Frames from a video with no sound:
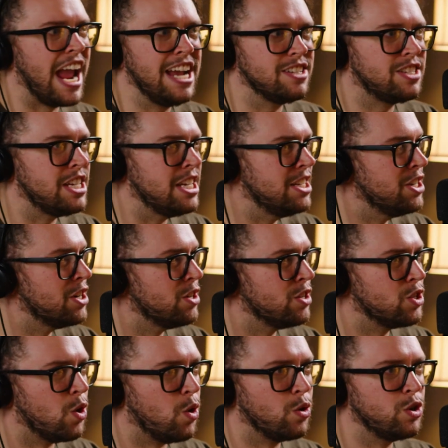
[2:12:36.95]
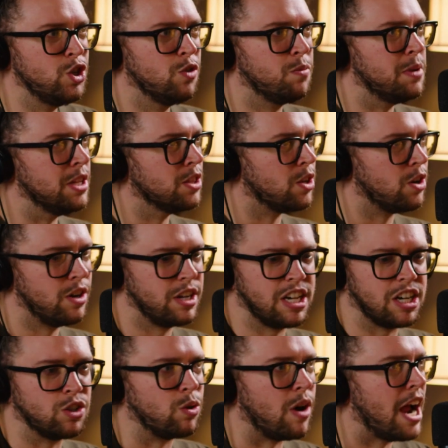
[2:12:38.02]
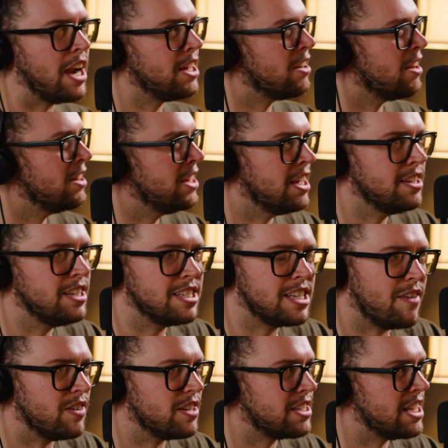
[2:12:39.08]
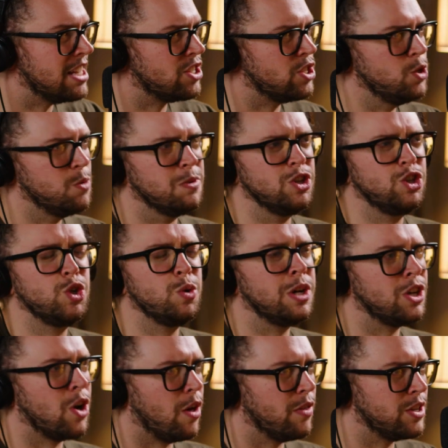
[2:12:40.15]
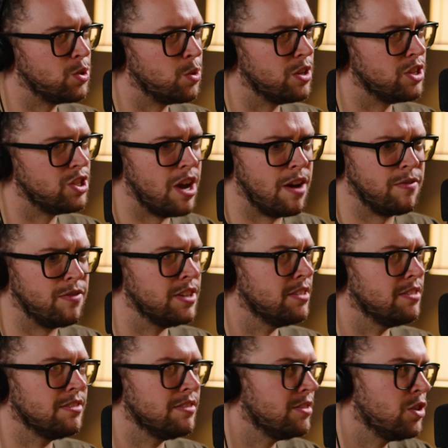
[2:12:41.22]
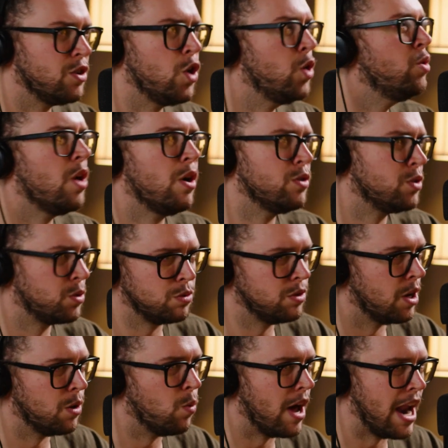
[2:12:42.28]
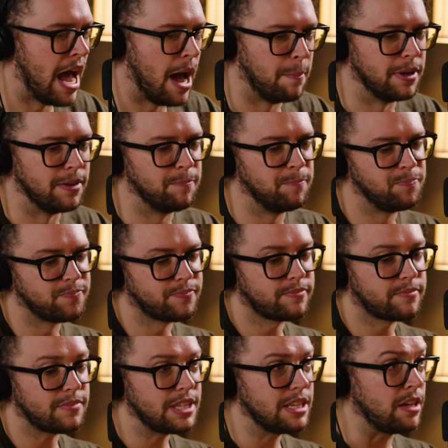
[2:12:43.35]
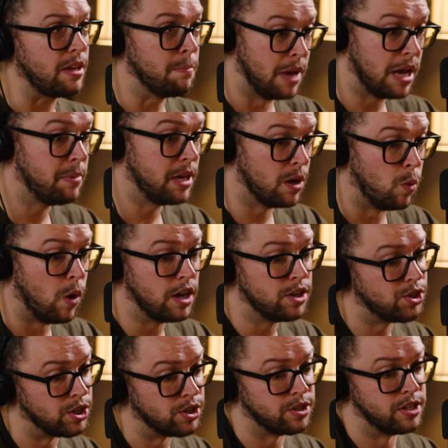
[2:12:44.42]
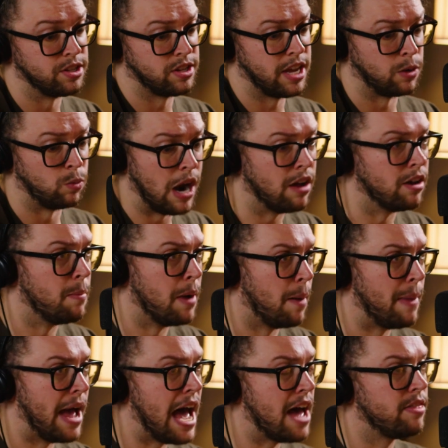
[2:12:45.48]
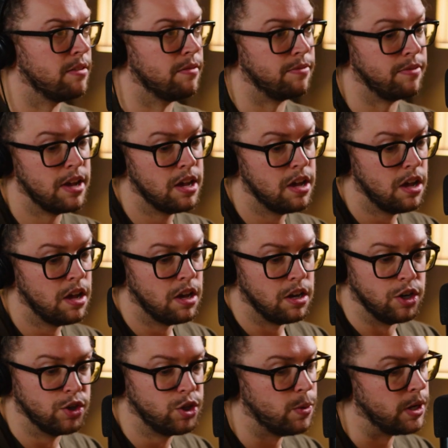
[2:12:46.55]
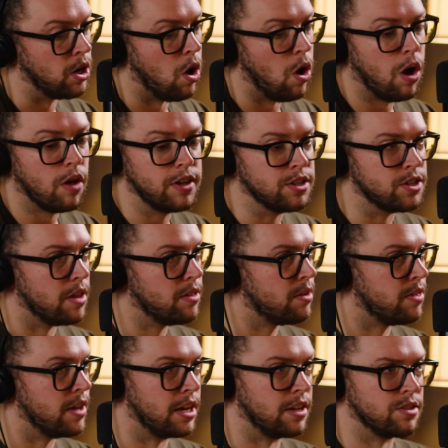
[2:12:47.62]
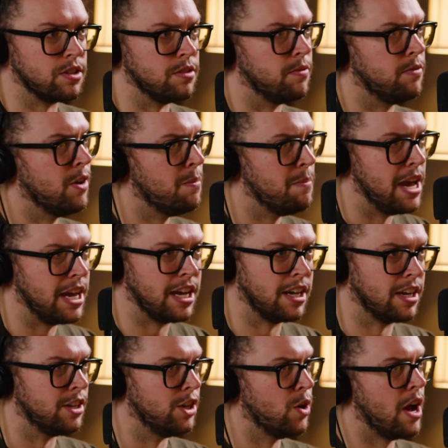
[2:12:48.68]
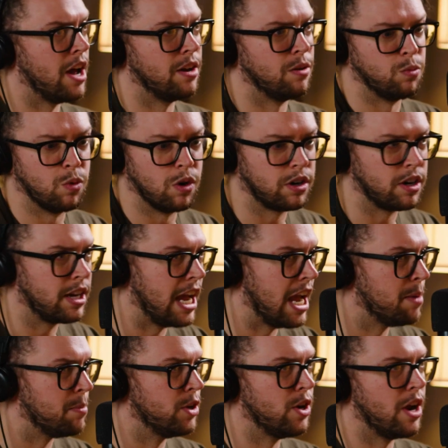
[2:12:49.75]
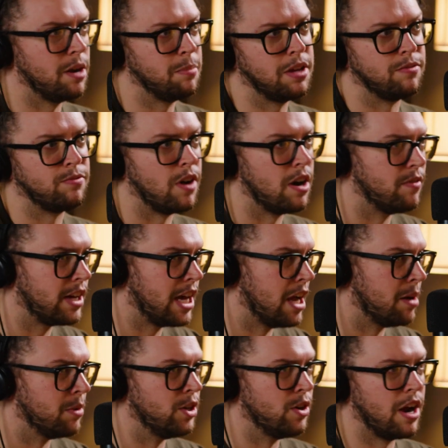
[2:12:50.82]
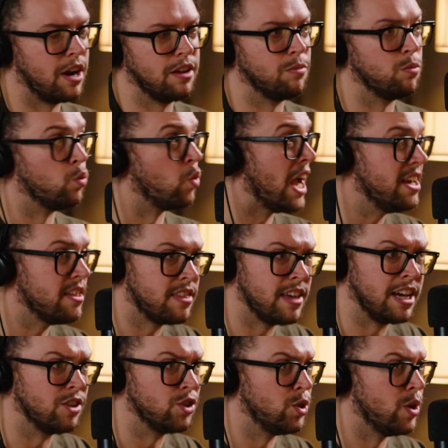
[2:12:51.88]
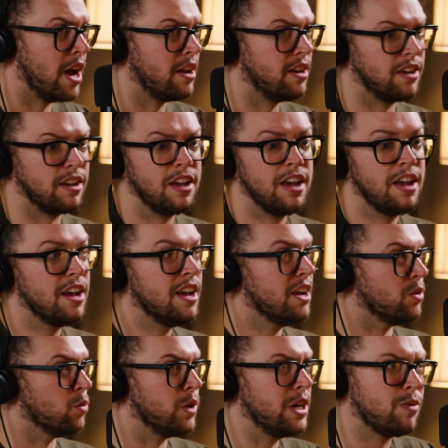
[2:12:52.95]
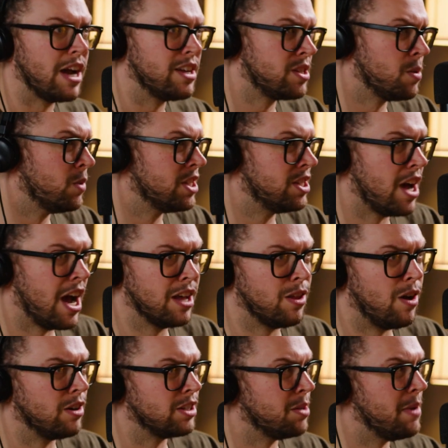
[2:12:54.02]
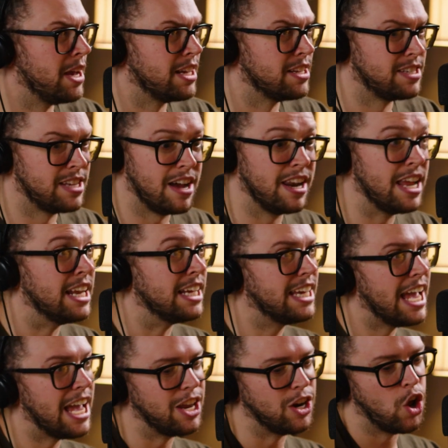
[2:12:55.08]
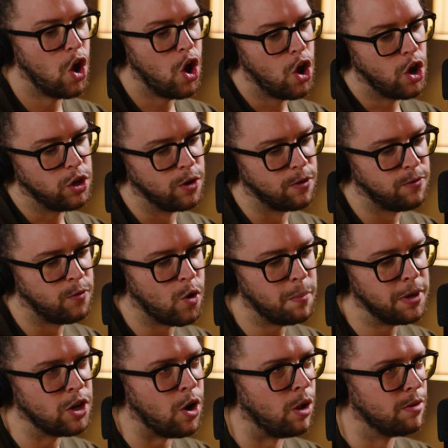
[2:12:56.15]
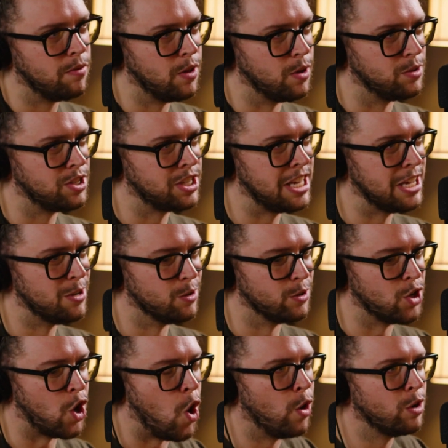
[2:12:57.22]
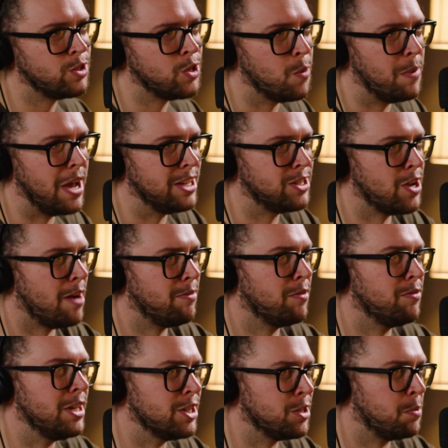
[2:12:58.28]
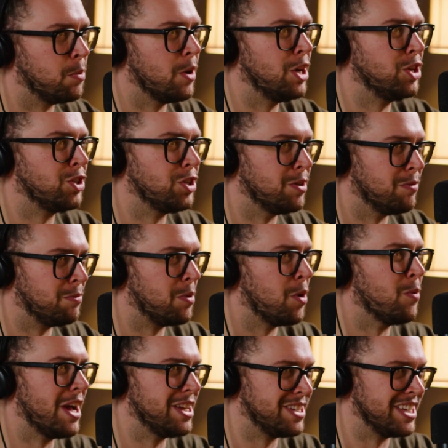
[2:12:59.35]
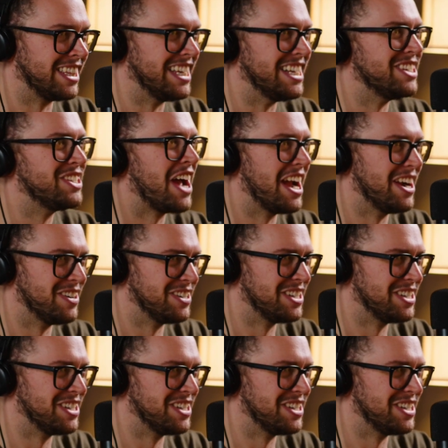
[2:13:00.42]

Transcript: 18 years old and you've been learning and grinding it on the indies ever since and you've been doing all this sort of stuff and who knows, you know, what happened maybe it was just this like roundabout path of you're doing all these other things and filmmaking and you know how to work a camera you know how to be in front of a camera you know how to write things you know how to rewrite someone's dialogue to make it sound and again you're forming all of those skills also based off of the inspiration of pro wrestling the entire